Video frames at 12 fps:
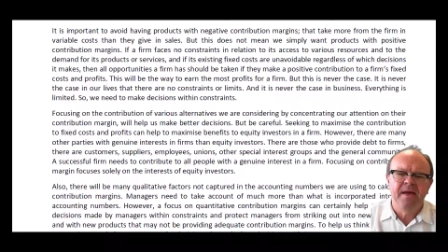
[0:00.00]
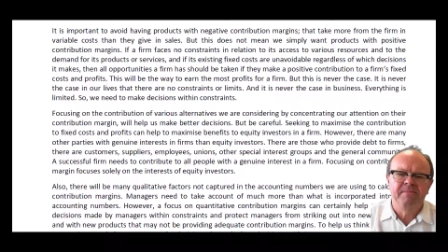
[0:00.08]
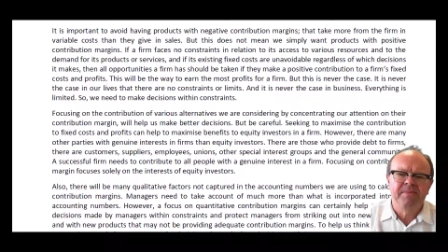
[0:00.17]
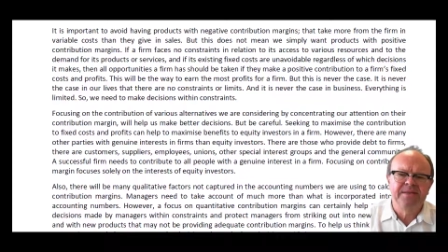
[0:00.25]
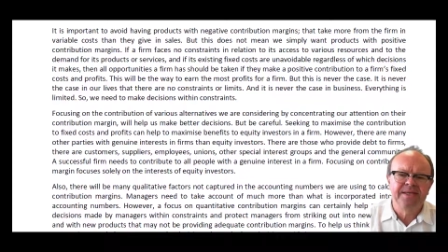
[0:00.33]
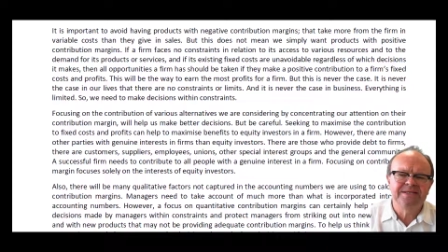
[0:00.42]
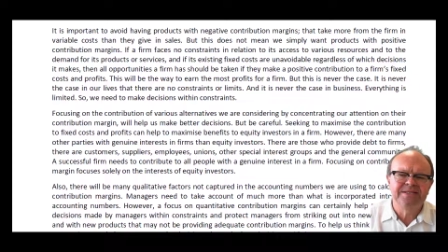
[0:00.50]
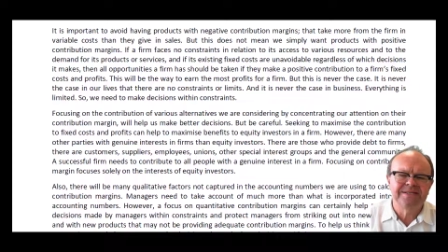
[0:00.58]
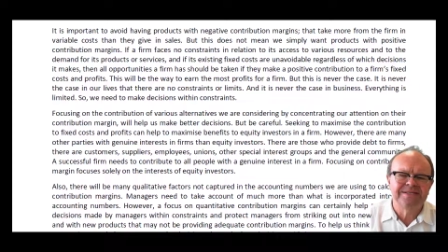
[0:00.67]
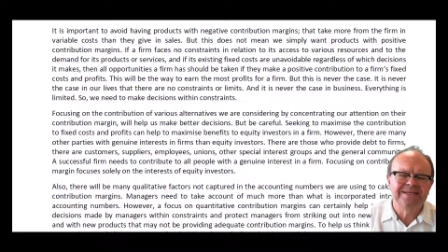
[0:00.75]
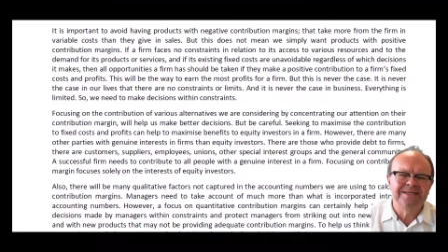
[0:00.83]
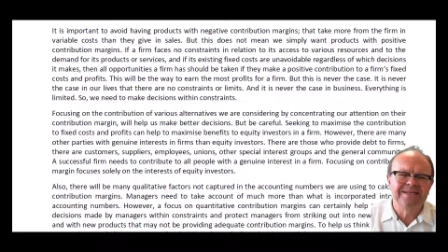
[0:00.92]
But
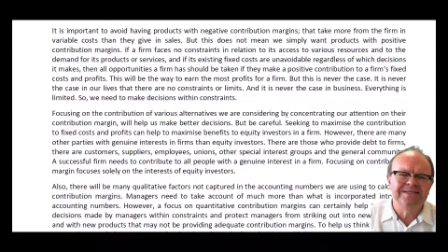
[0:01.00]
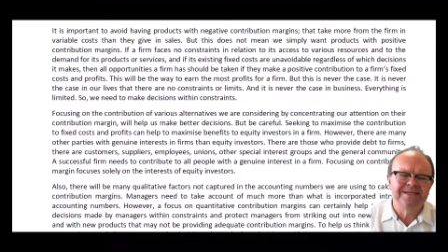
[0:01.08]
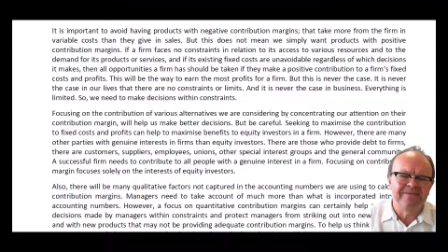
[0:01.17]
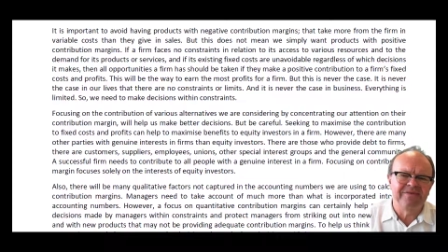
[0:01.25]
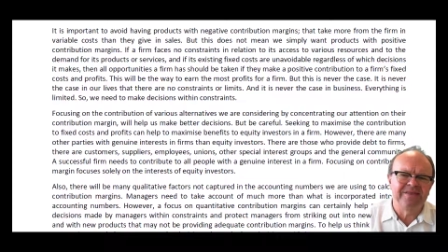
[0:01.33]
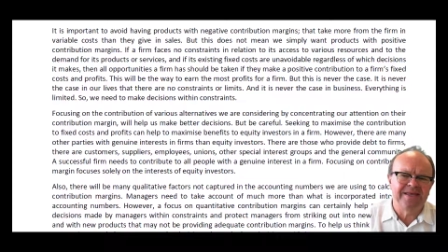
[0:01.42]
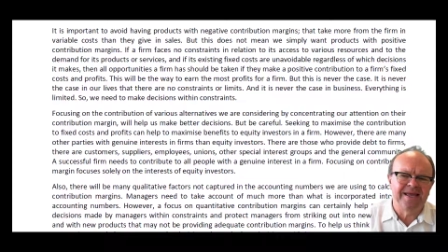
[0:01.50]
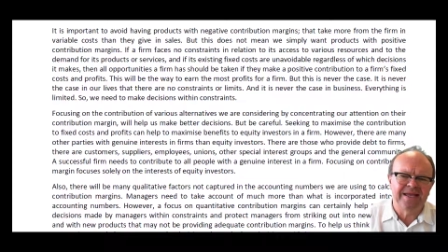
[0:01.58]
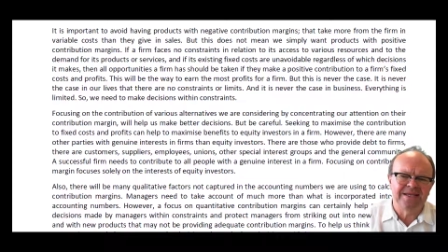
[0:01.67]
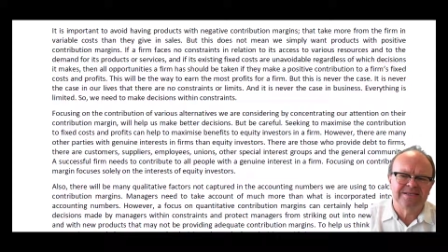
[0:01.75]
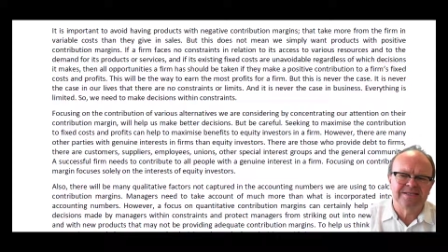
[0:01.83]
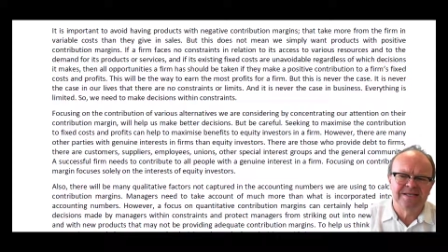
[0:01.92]
this is never the
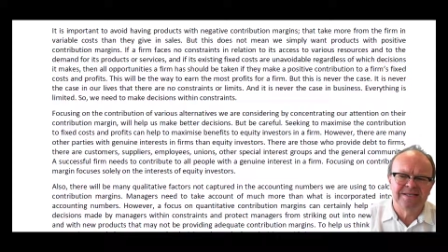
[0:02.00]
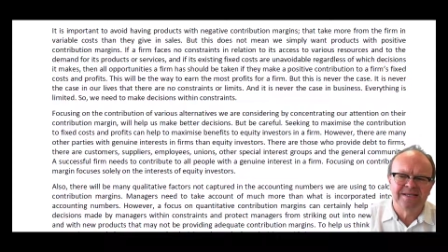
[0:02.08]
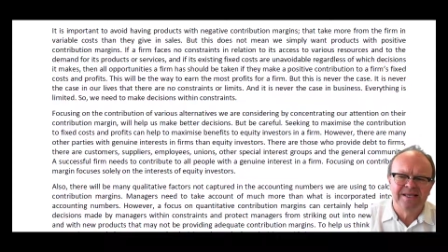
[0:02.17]
case.